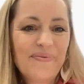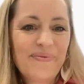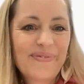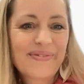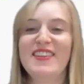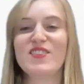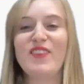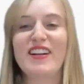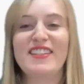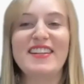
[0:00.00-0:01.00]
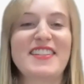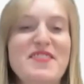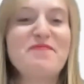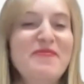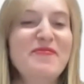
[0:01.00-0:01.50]
Thank you so much,
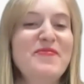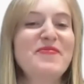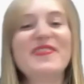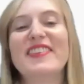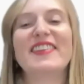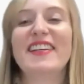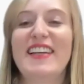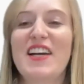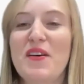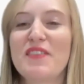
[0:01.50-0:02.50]
Angie. Hello,